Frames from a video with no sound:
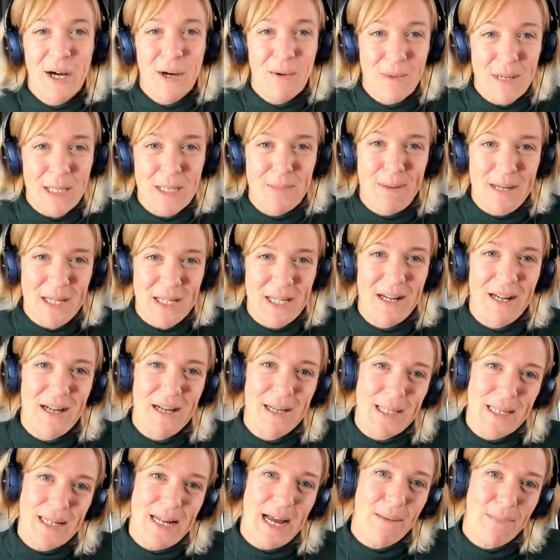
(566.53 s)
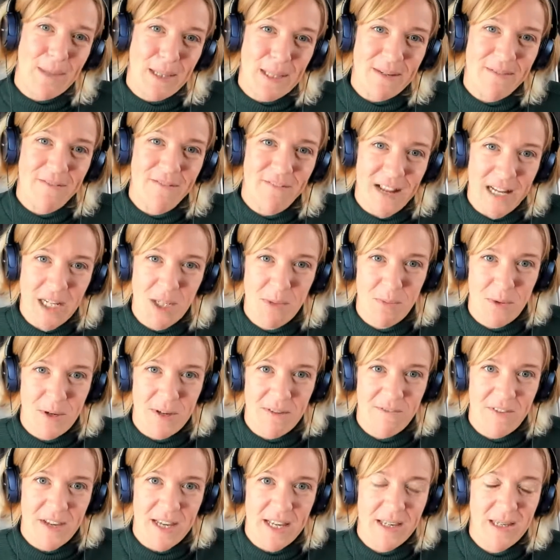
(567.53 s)
"We specialize in Amazon flash
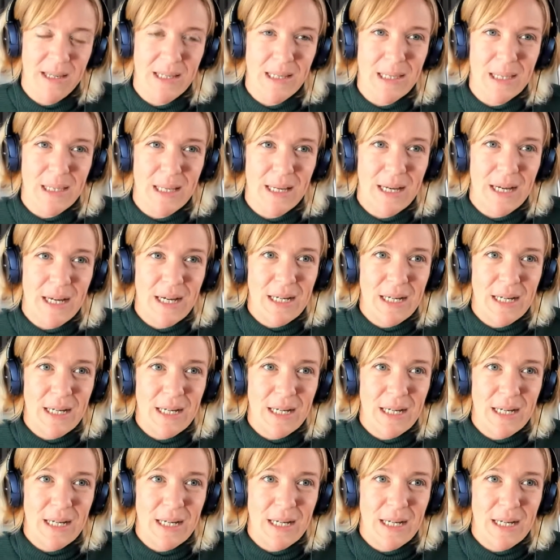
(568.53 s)
briefings.